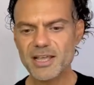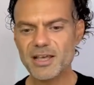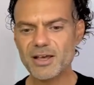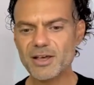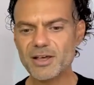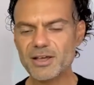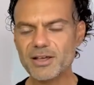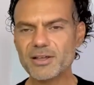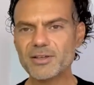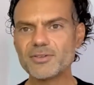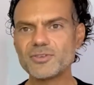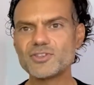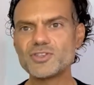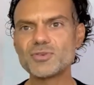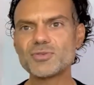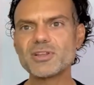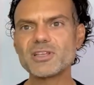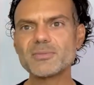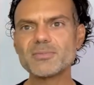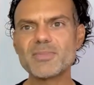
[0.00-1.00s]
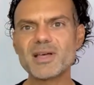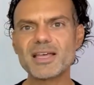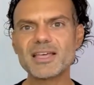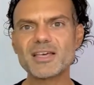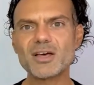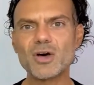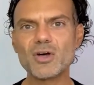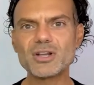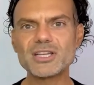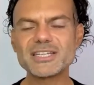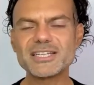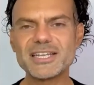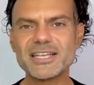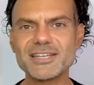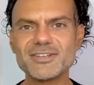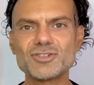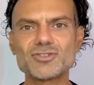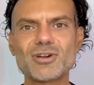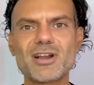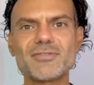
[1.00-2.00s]
uh, during my holiday
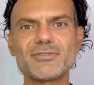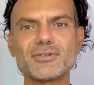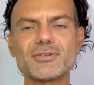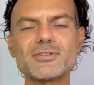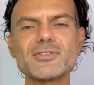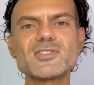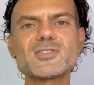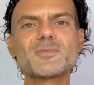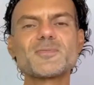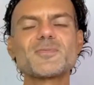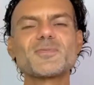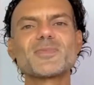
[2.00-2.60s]
travels,